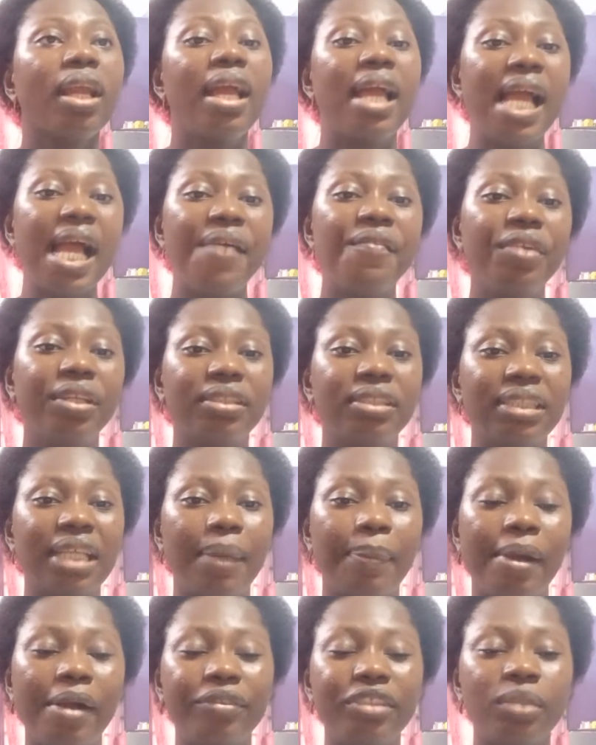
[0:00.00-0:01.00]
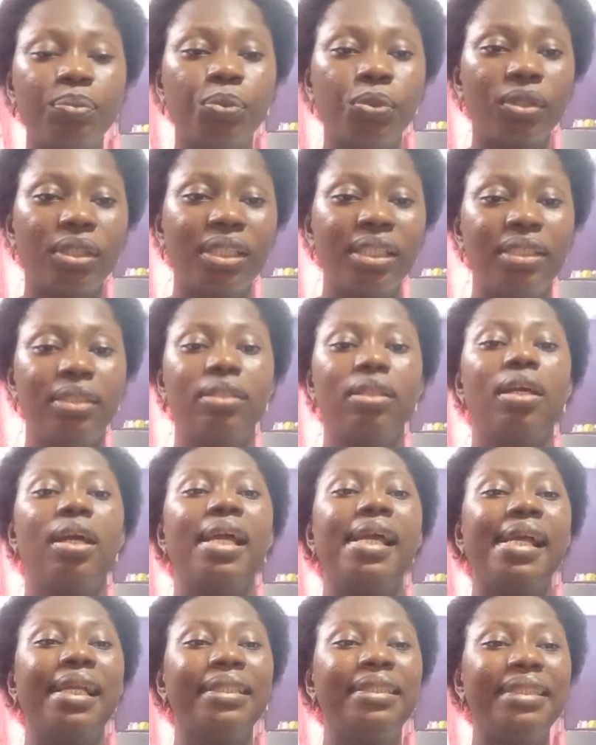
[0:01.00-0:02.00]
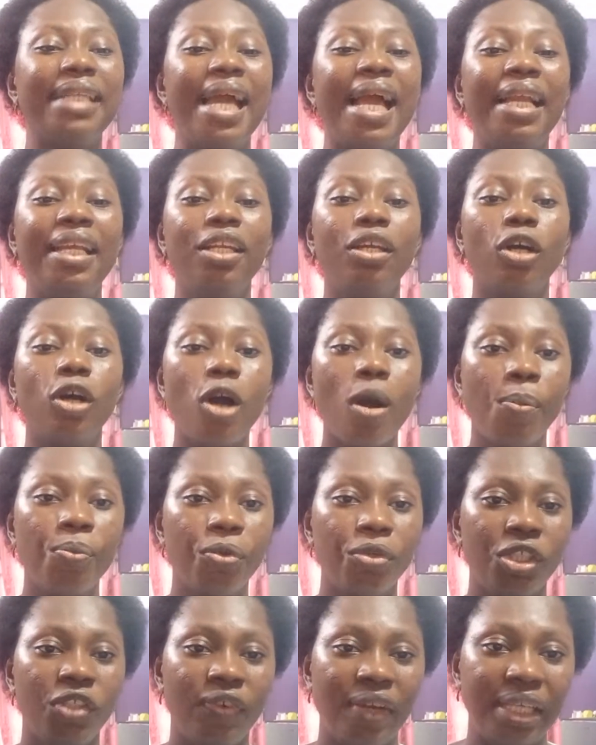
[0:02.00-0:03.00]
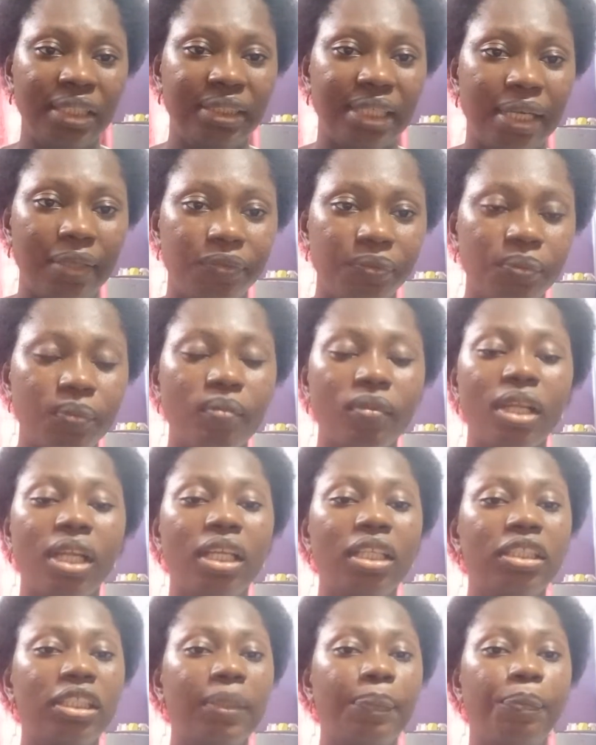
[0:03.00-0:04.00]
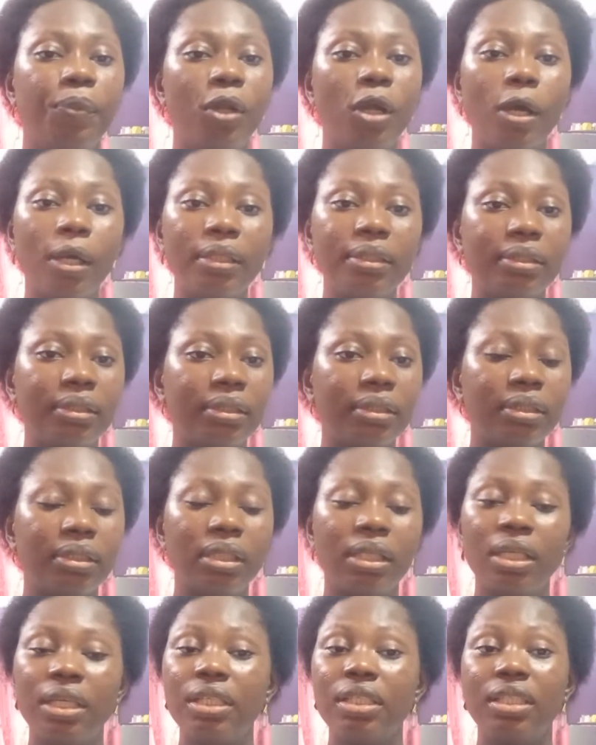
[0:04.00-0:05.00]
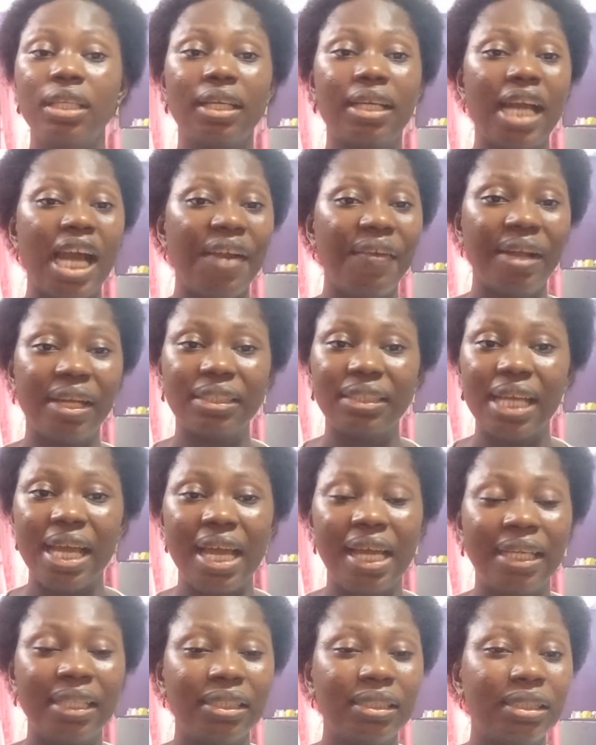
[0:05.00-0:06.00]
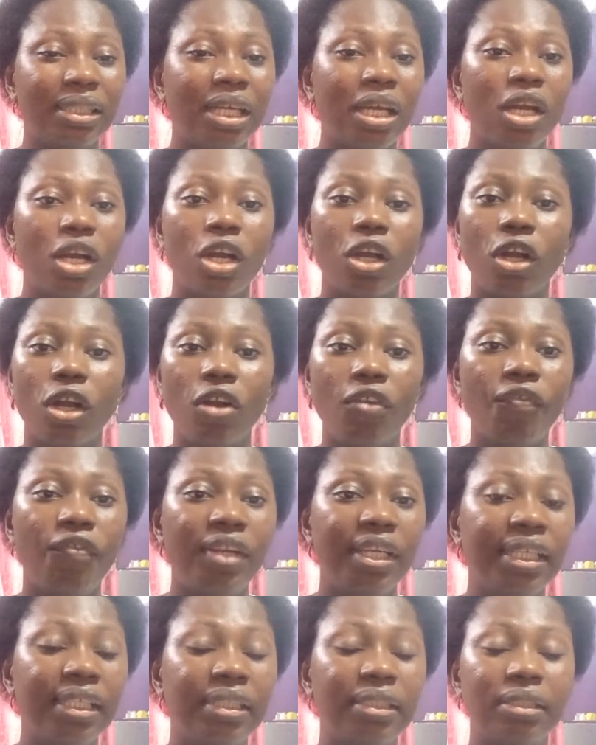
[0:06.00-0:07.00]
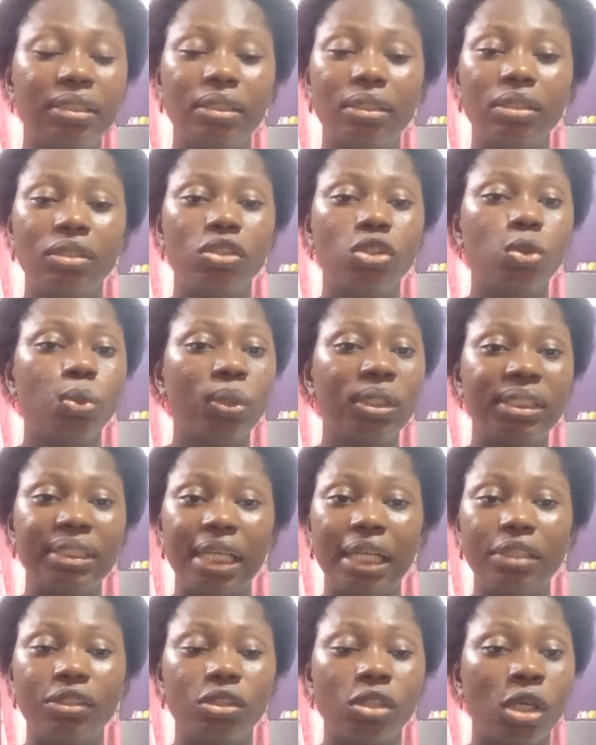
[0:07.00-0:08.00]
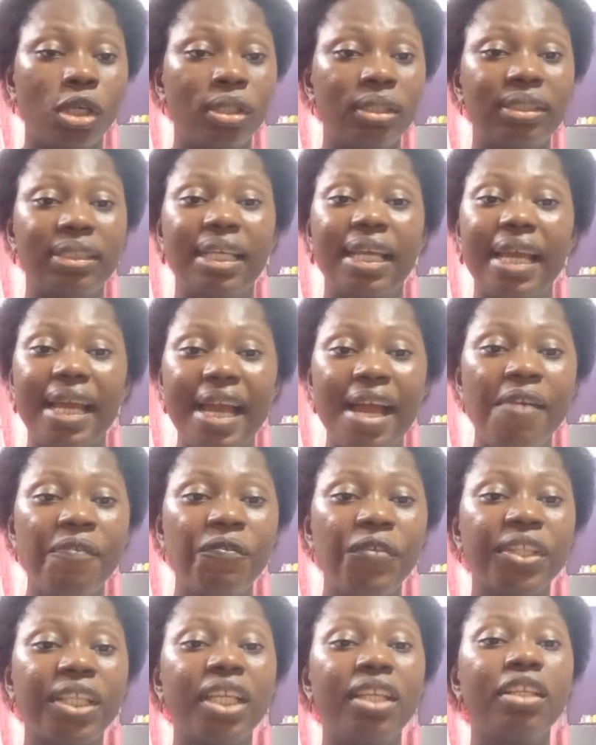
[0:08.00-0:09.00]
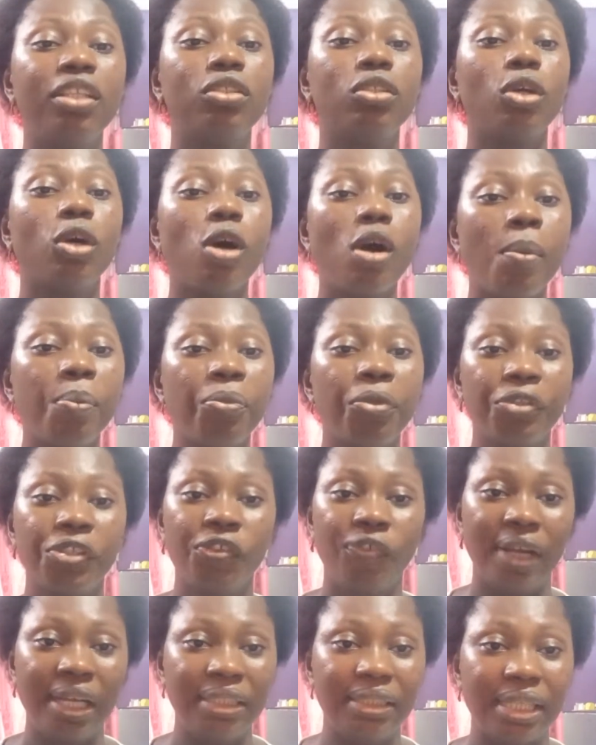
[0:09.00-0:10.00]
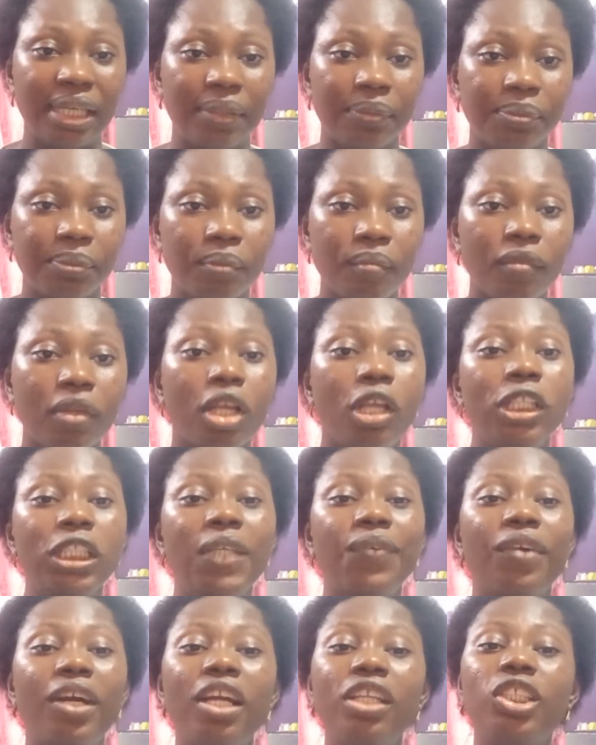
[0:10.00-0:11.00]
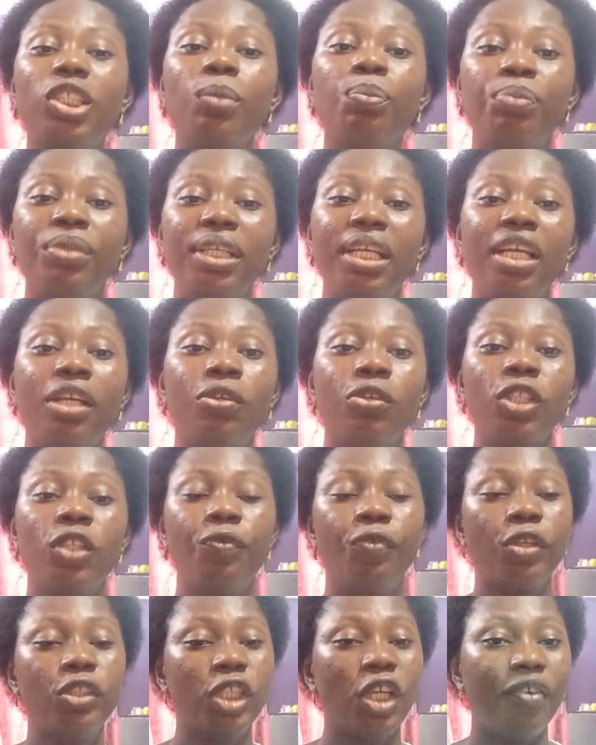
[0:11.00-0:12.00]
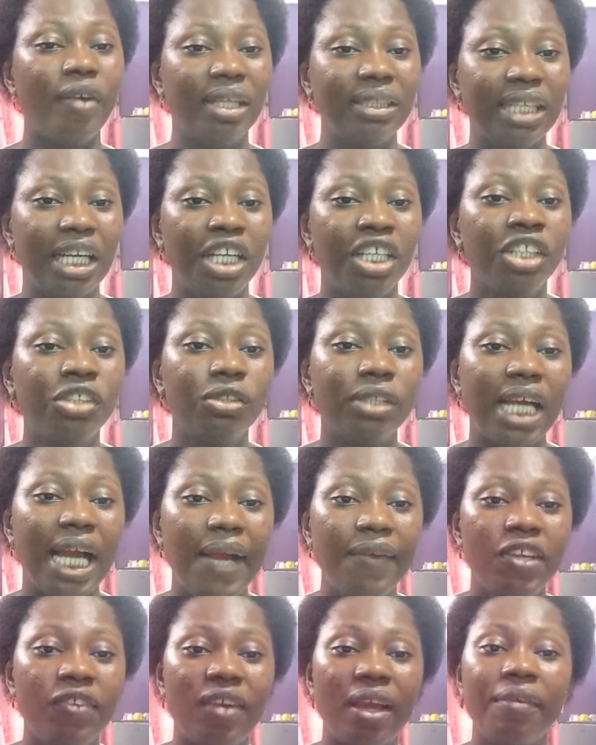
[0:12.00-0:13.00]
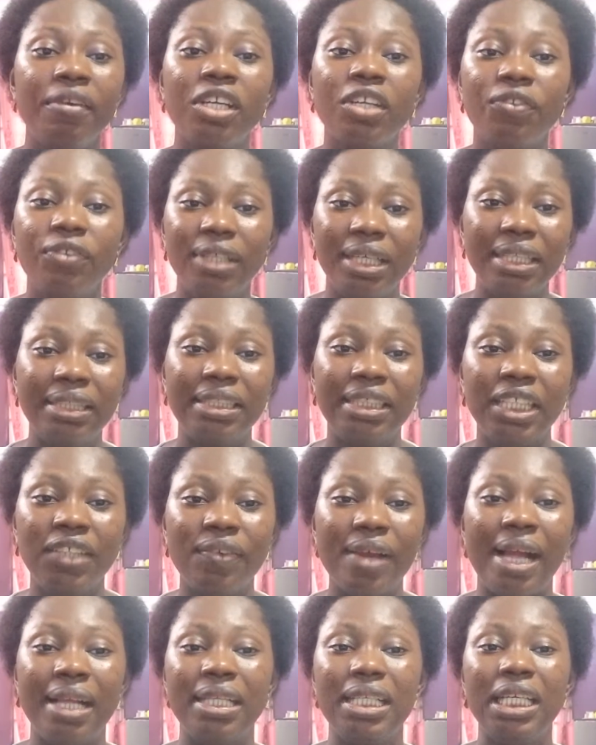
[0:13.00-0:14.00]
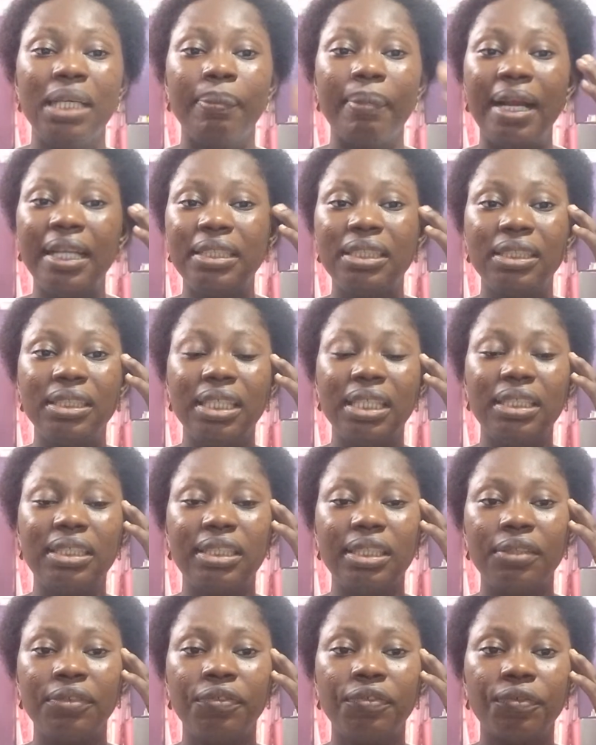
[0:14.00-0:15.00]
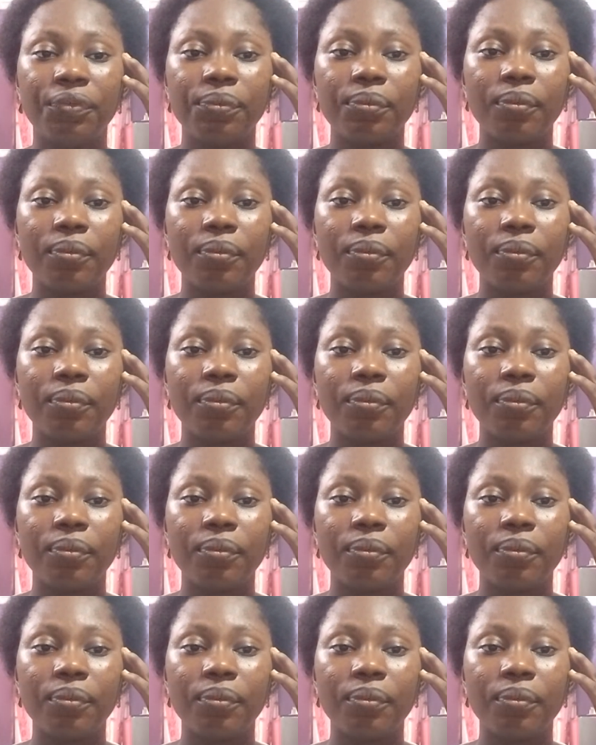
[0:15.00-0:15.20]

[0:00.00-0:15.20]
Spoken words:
everything about the book is entirely up to the writer. The plot, the characters, conflicts, twists and turns, everything is up to the writer. So for you to be a good fiction writer, you need to have a very creative and imaginative